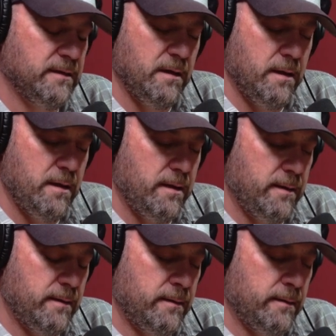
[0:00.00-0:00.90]
Right.
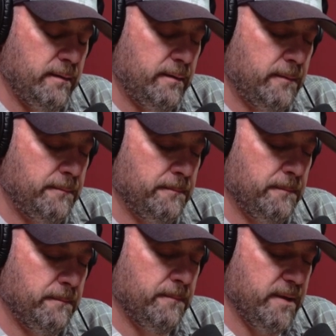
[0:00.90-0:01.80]
And uh,
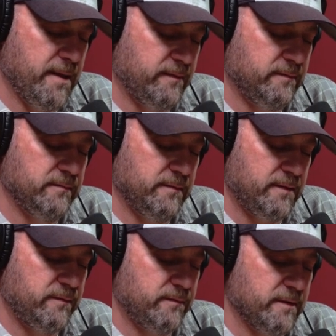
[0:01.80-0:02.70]
yes,
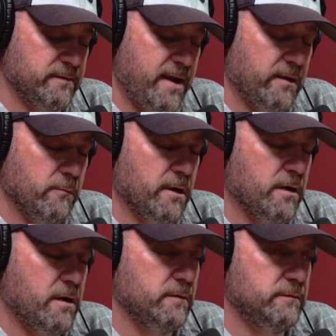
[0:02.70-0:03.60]
that's exactly where I
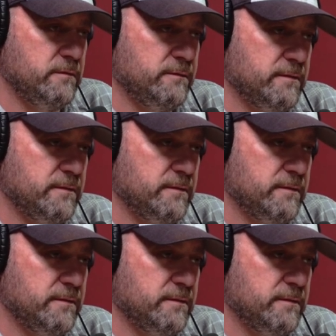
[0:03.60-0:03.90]
caught those two